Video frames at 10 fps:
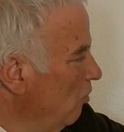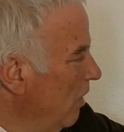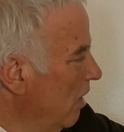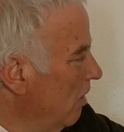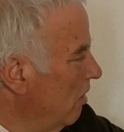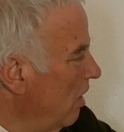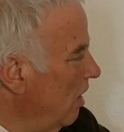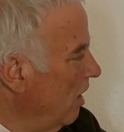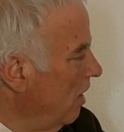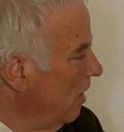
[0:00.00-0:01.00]
where
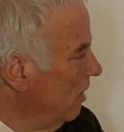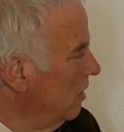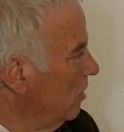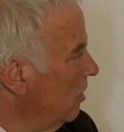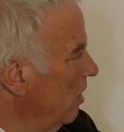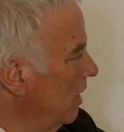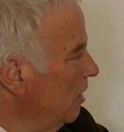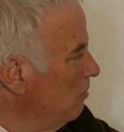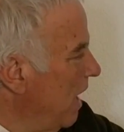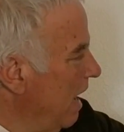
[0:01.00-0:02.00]

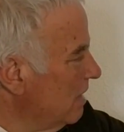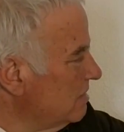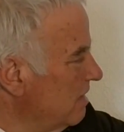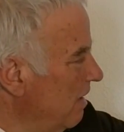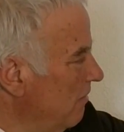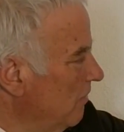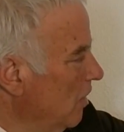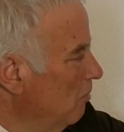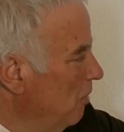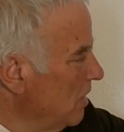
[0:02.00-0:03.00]
impacts have
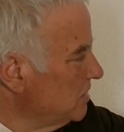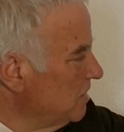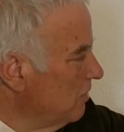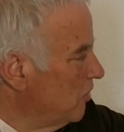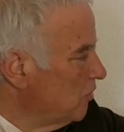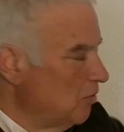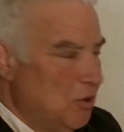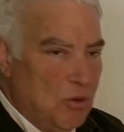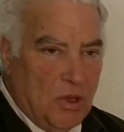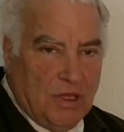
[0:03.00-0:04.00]
busted
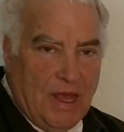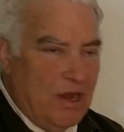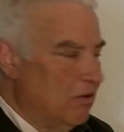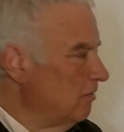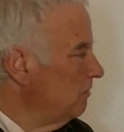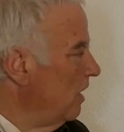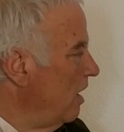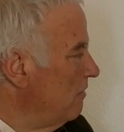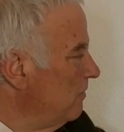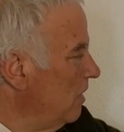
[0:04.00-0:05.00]
through a layer of
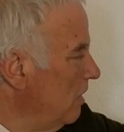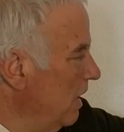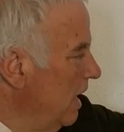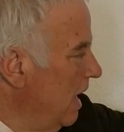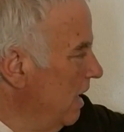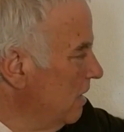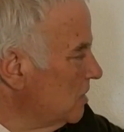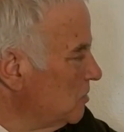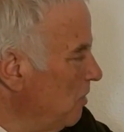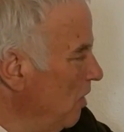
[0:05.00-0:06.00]
lava and
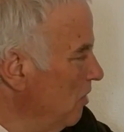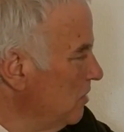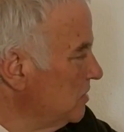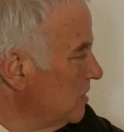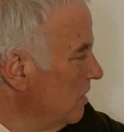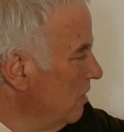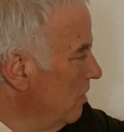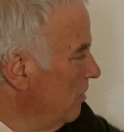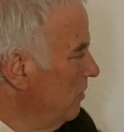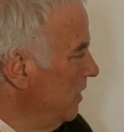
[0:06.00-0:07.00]
expose
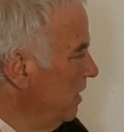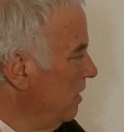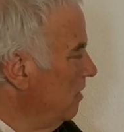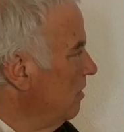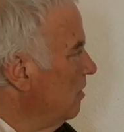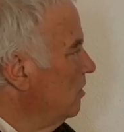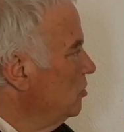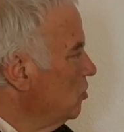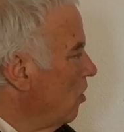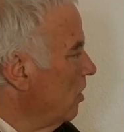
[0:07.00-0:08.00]
the
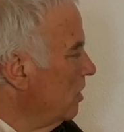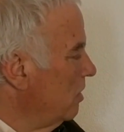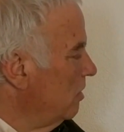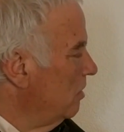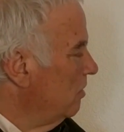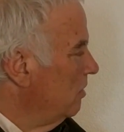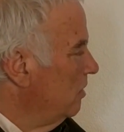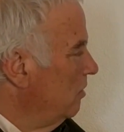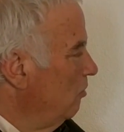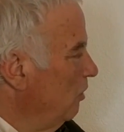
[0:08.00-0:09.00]
dark,
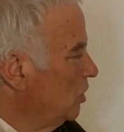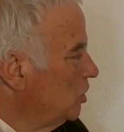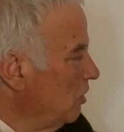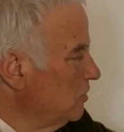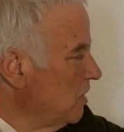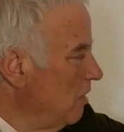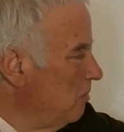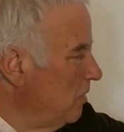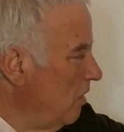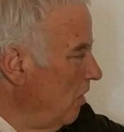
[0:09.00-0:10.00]
which shows
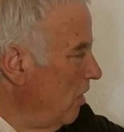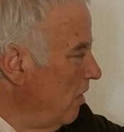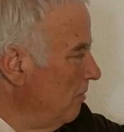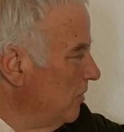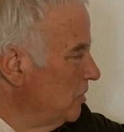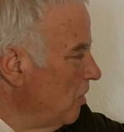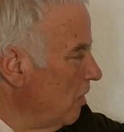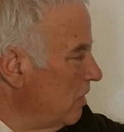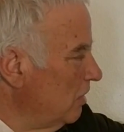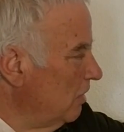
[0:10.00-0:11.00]
up, the
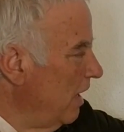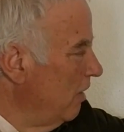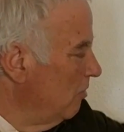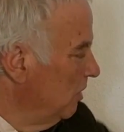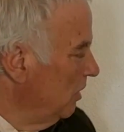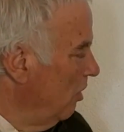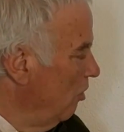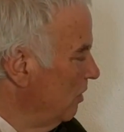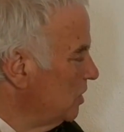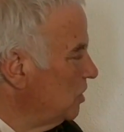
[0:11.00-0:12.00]
dark layer below,
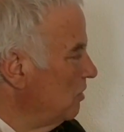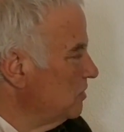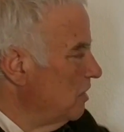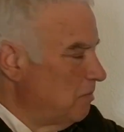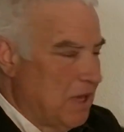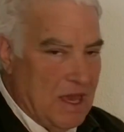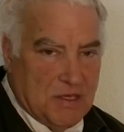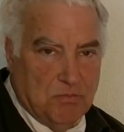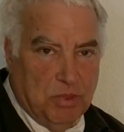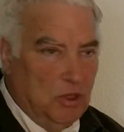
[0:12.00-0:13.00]
which shows up
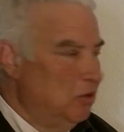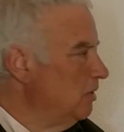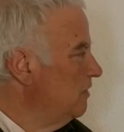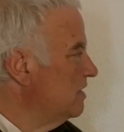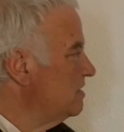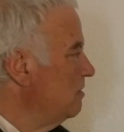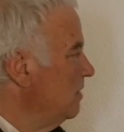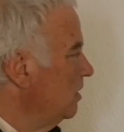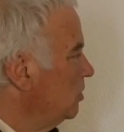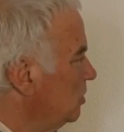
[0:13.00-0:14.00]
as blue in this
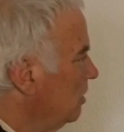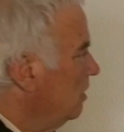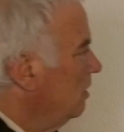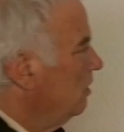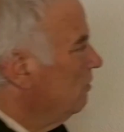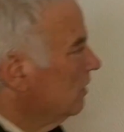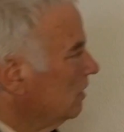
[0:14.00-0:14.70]
image. The